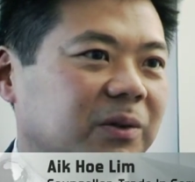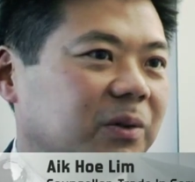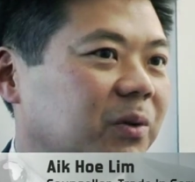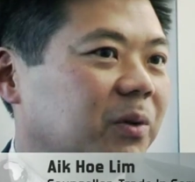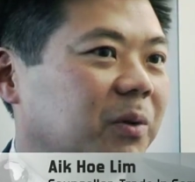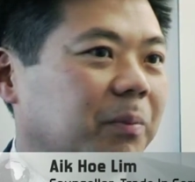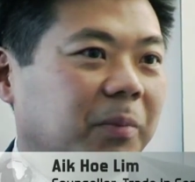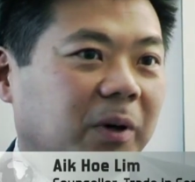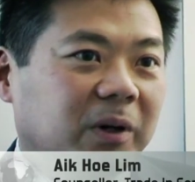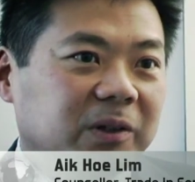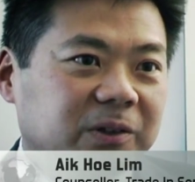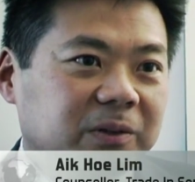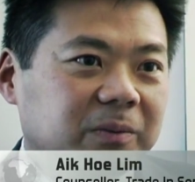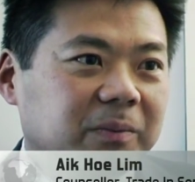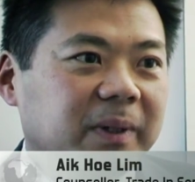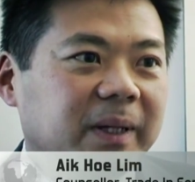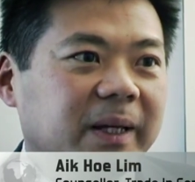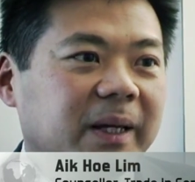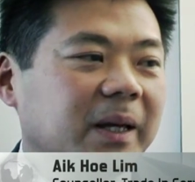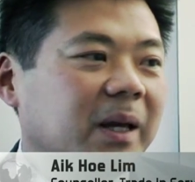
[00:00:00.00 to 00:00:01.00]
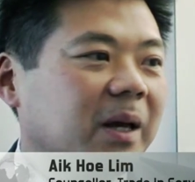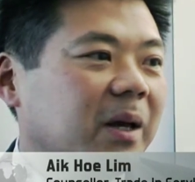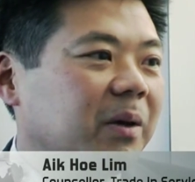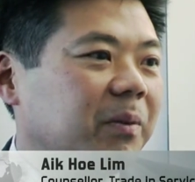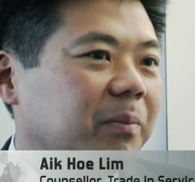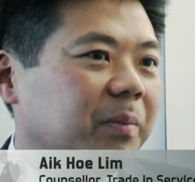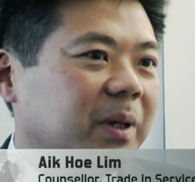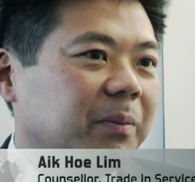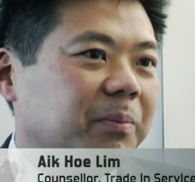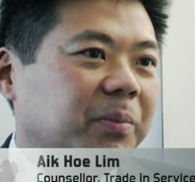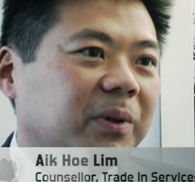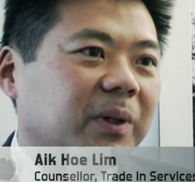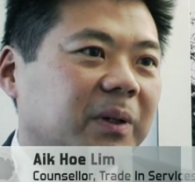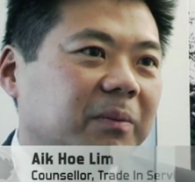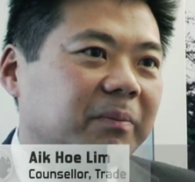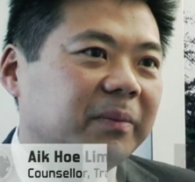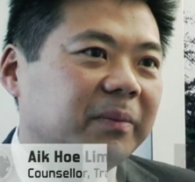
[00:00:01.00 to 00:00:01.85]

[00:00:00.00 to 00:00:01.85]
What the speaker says: or possibly people in